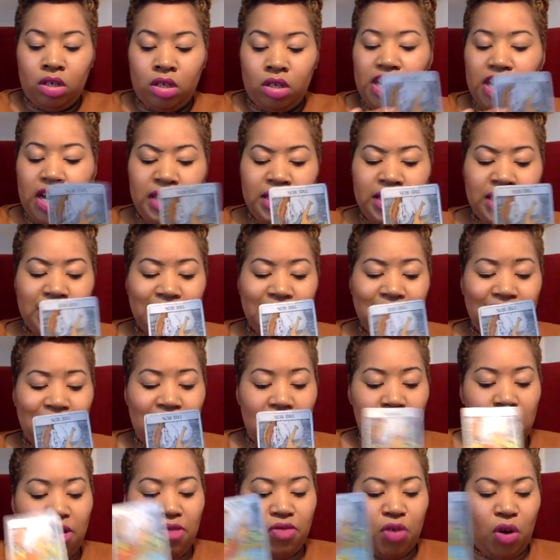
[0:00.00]
First is a
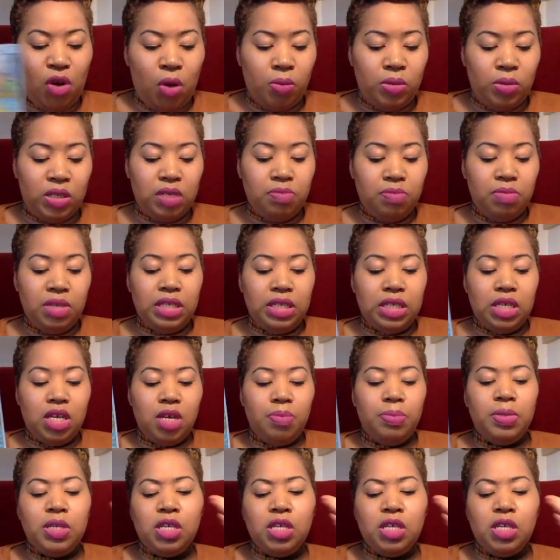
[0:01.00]
lack of optimism.